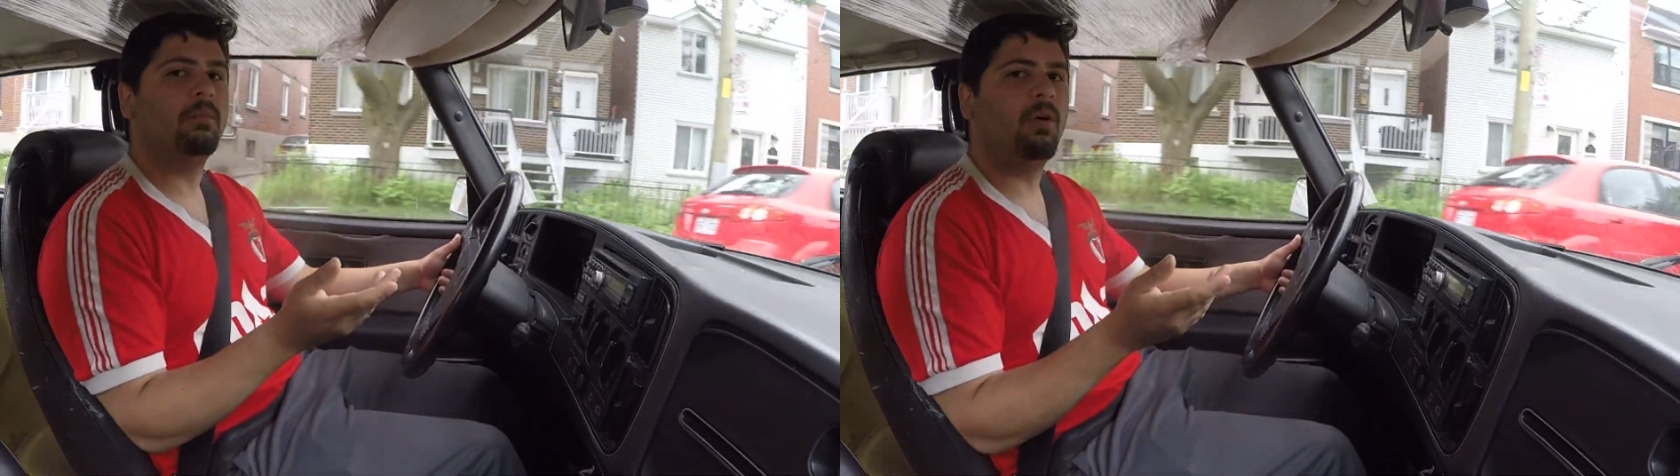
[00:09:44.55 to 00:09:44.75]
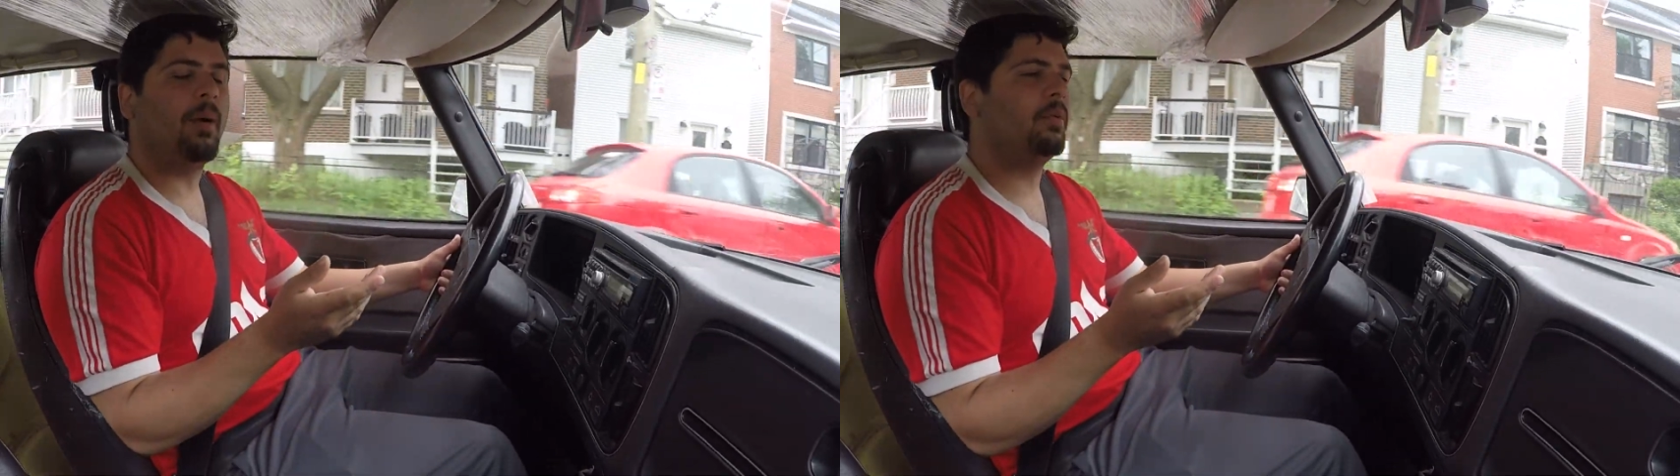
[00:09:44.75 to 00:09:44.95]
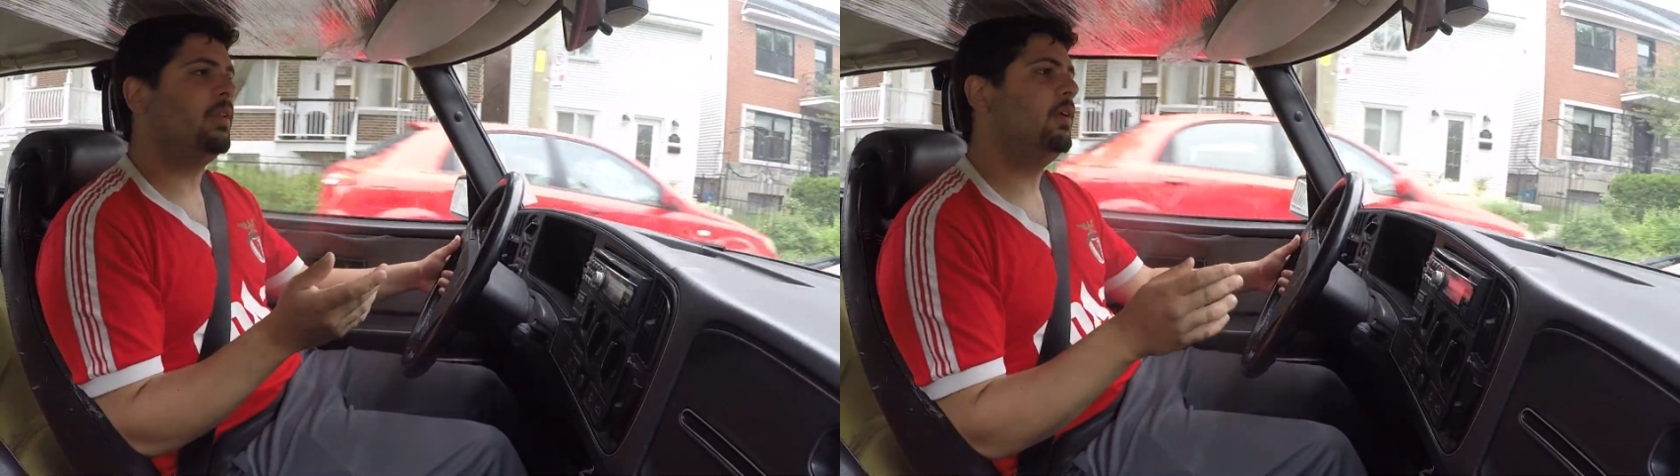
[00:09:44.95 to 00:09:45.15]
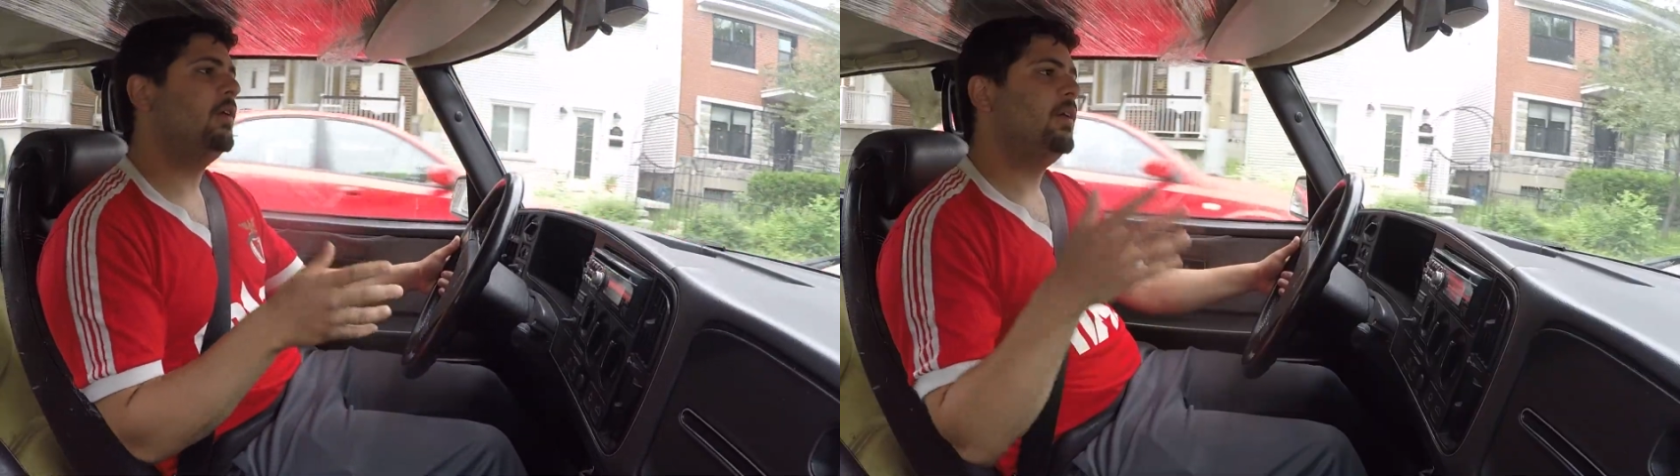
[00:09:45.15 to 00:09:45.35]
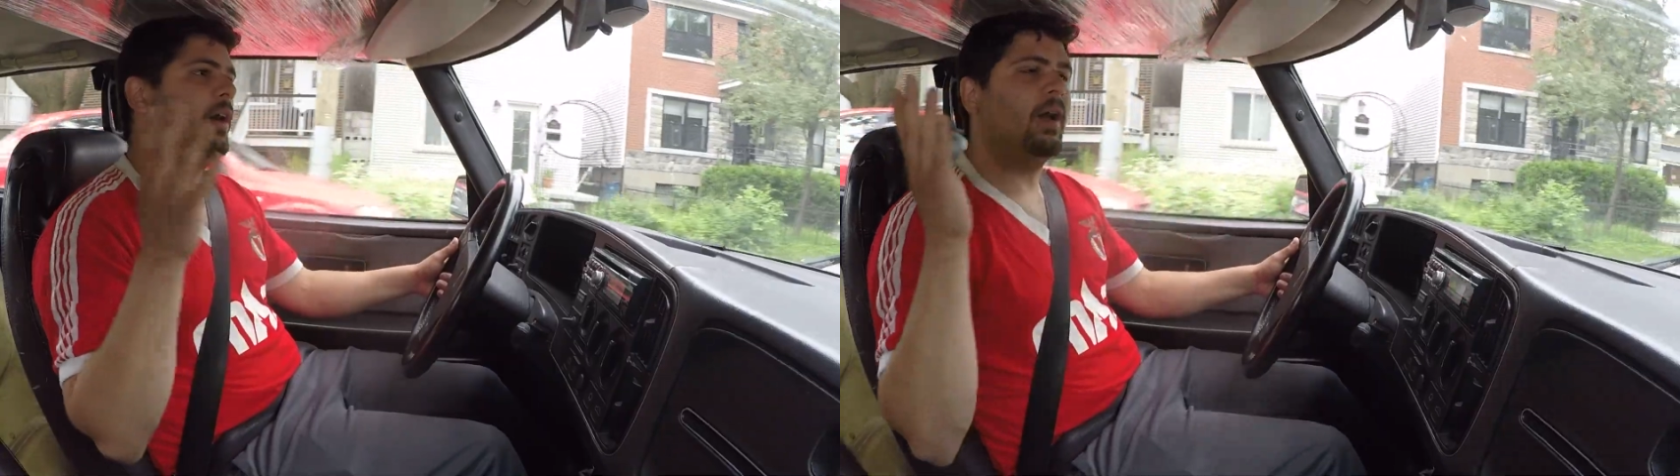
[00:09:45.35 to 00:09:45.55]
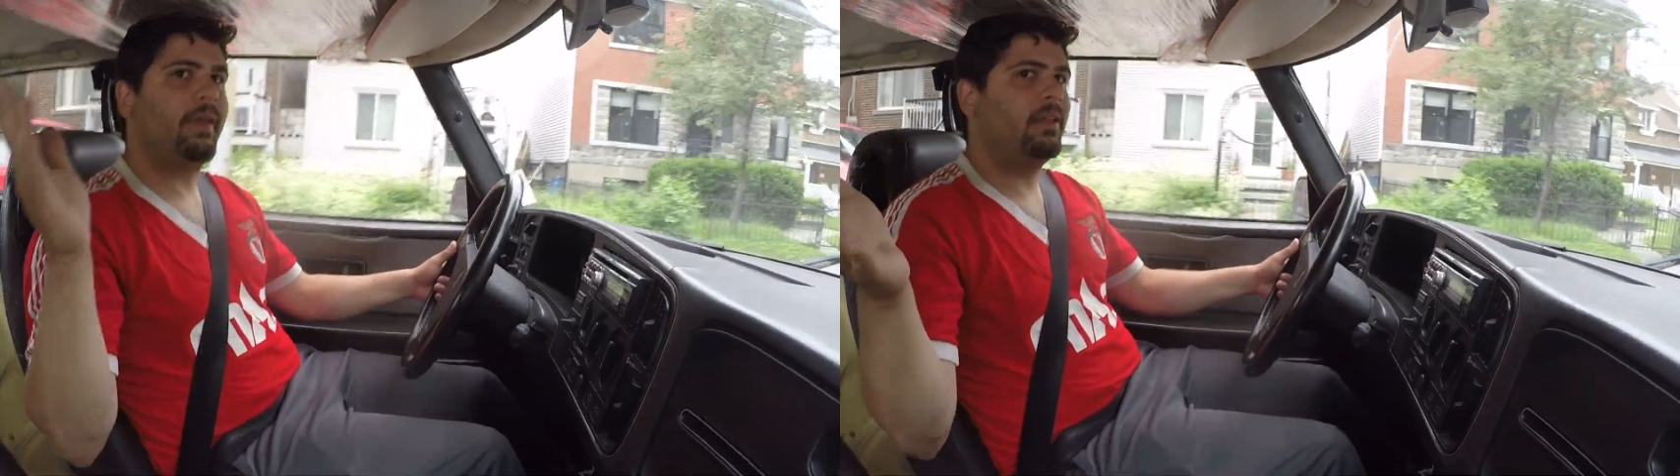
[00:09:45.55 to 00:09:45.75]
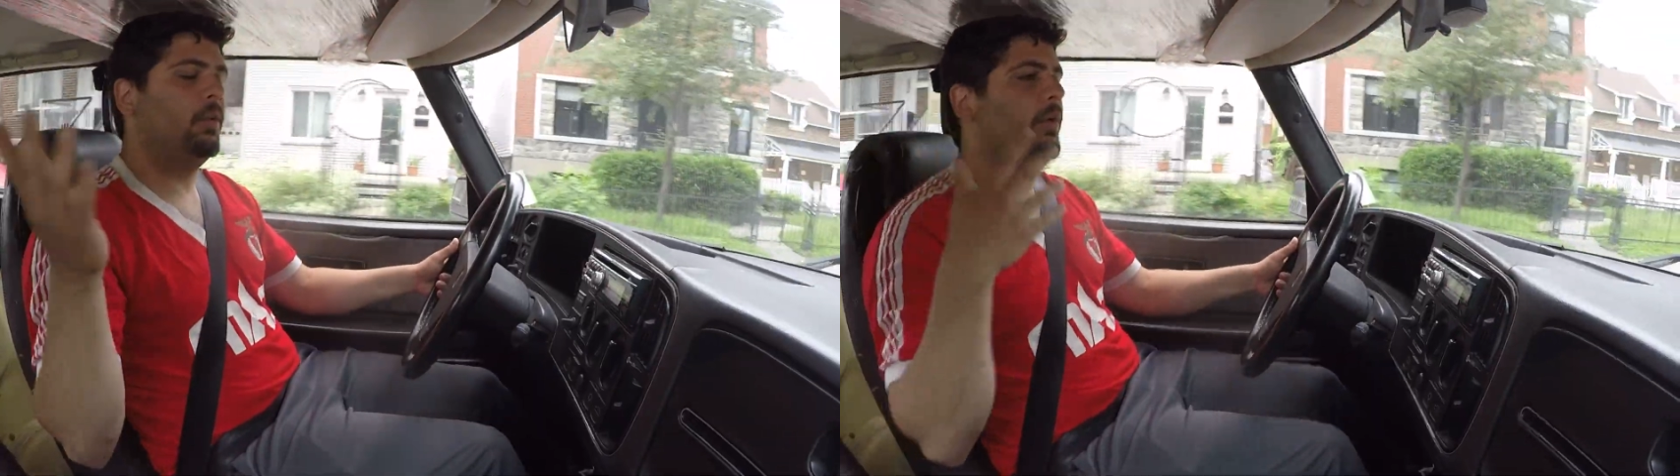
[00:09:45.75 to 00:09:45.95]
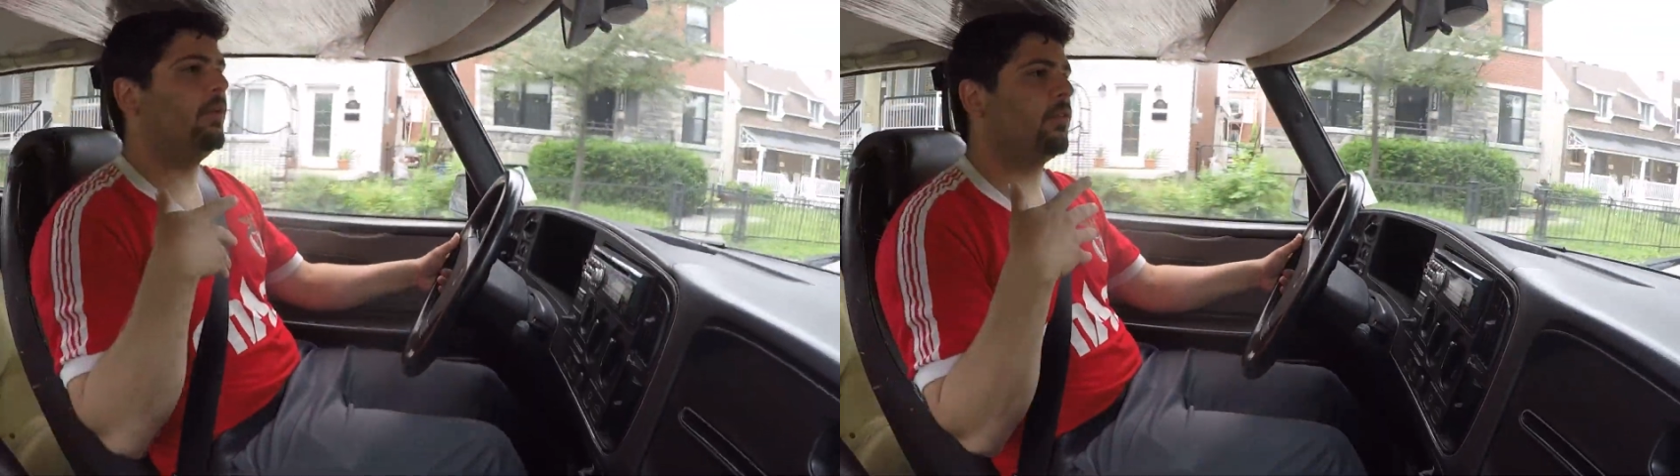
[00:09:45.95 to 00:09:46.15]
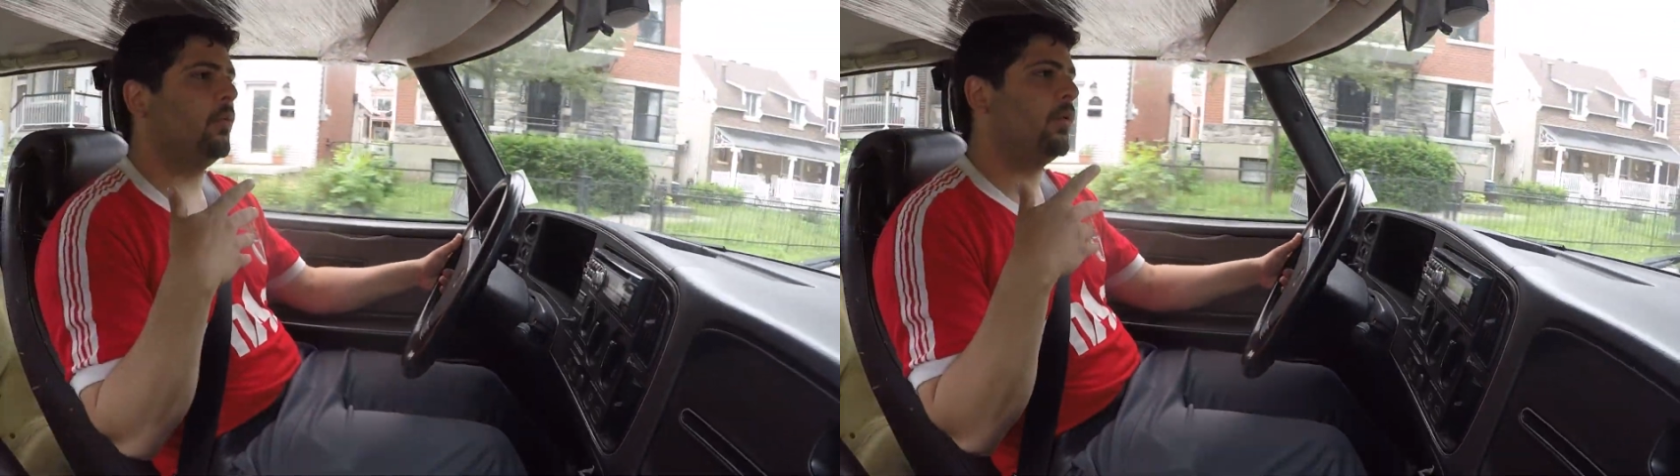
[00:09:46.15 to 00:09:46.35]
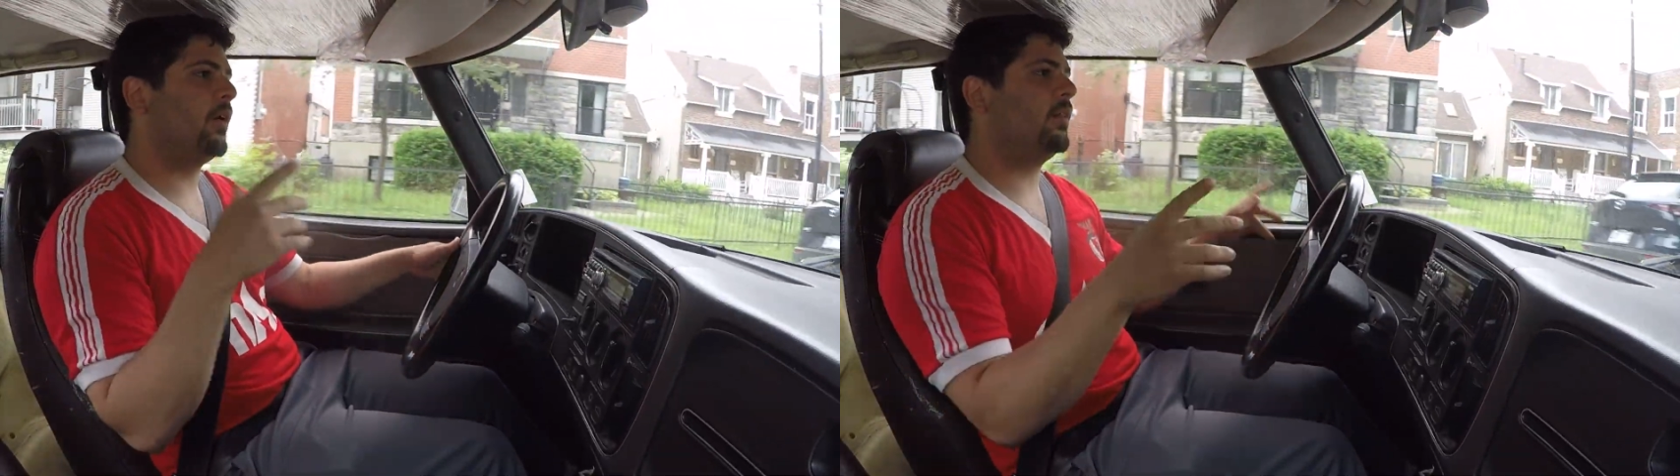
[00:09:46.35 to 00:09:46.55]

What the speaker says: properly. Getting the windows to work.